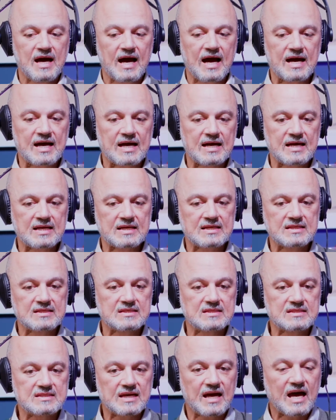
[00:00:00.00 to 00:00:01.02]

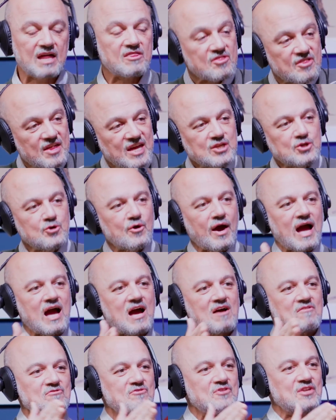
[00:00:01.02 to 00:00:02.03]
And then you
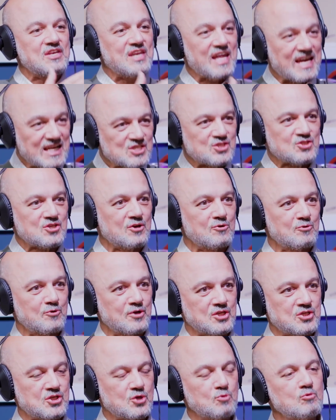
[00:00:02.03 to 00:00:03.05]
have the next
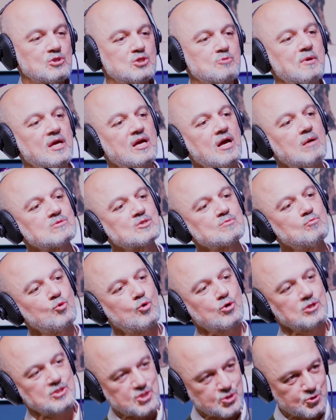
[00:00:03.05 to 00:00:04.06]
generation, which becomes more
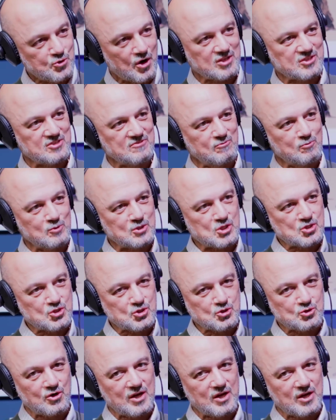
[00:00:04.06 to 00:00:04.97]
constructive, which